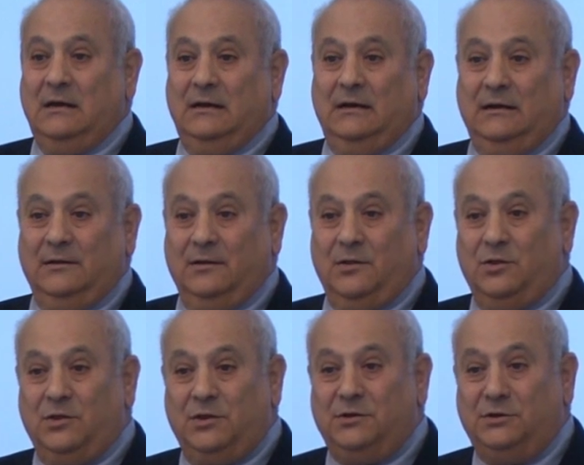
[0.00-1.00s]
The
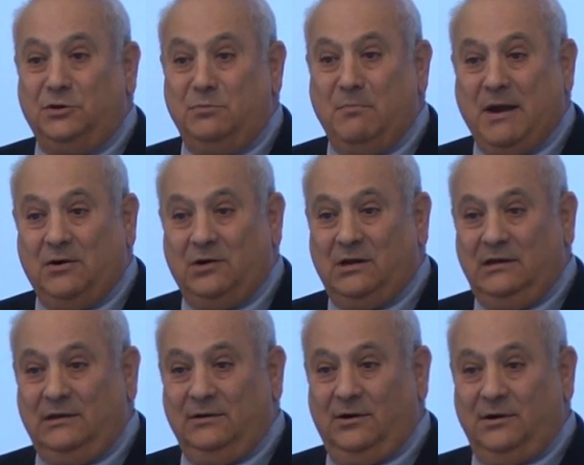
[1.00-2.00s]

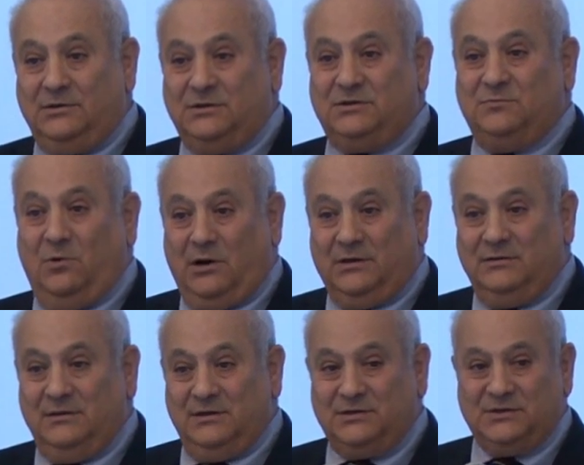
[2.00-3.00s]
numerically largest one
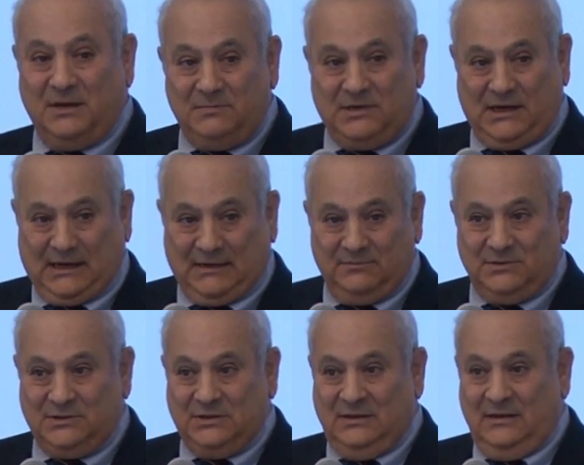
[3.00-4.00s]
is
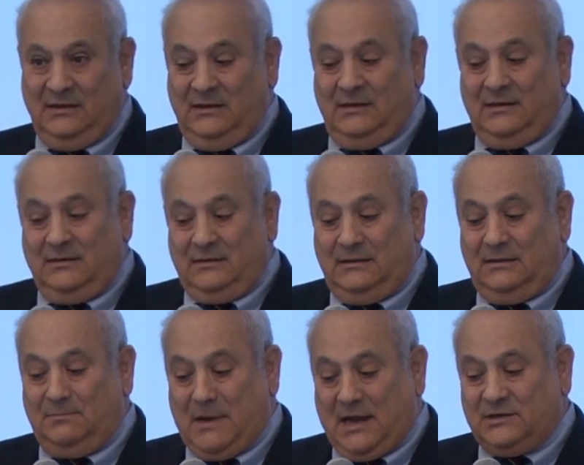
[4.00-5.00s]
sometimes
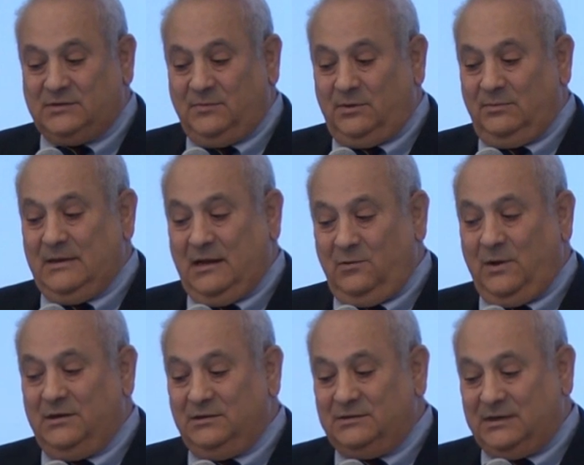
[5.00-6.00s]
the maximum
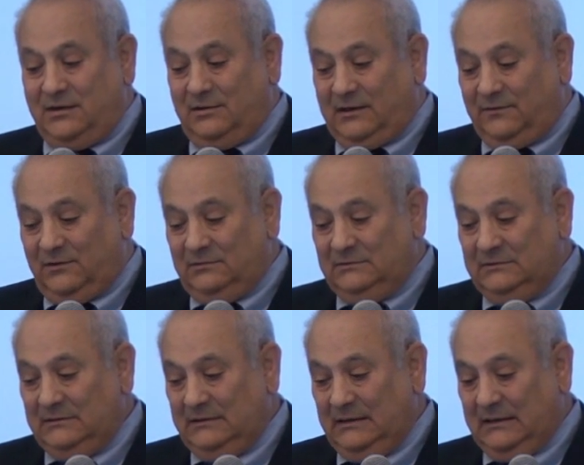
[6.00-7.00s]
A-weighted sound level.
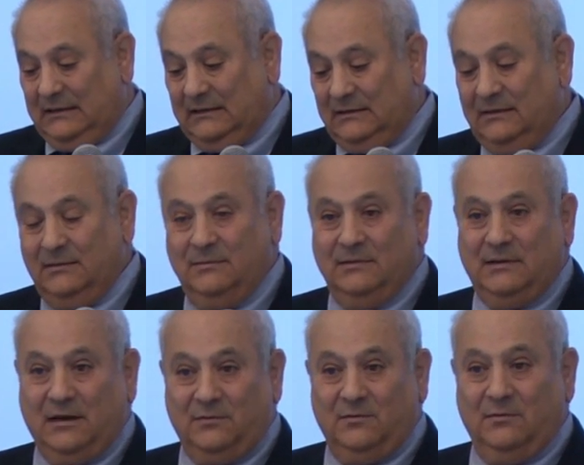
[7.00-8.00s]

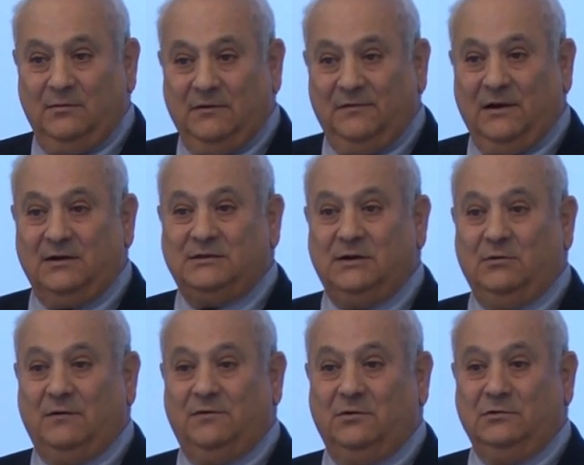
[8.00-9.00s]
That reflects,
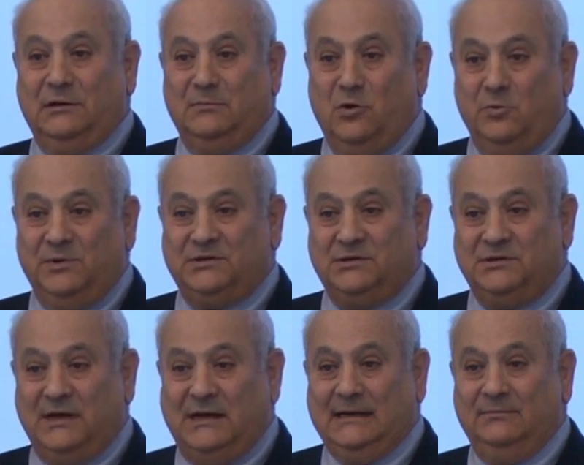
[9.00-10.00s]
however, only a moment in
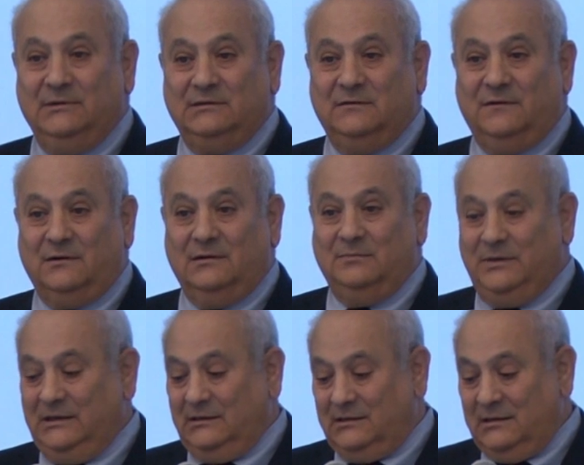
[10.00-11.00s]
time at the very
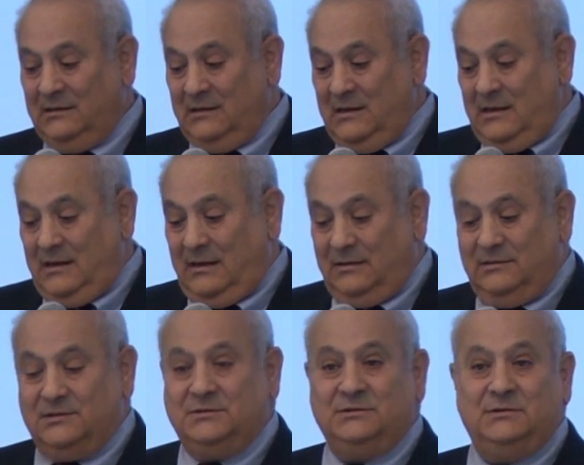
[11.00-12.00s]
peak, and it
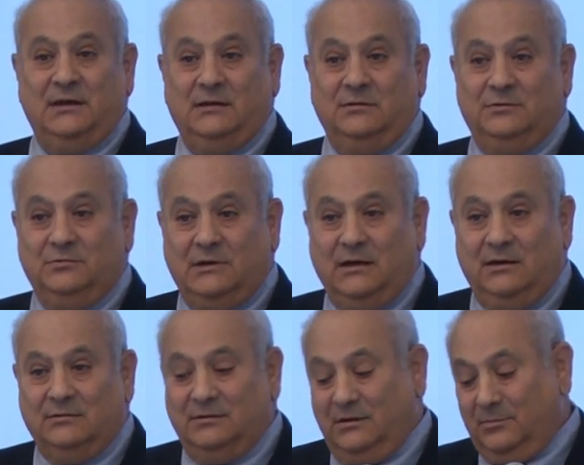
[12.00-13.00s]
doesn't take into
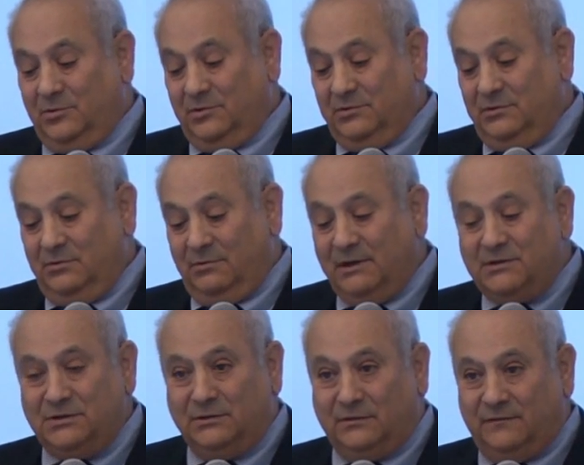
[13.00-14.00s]
account the number or the
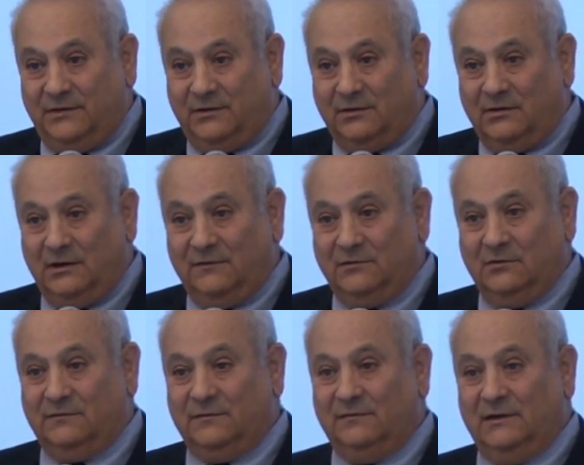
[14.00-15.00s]
duration of aircraft
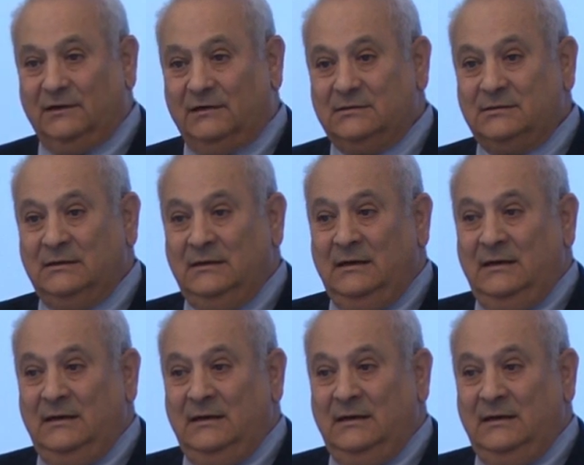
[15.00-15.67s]
overflights.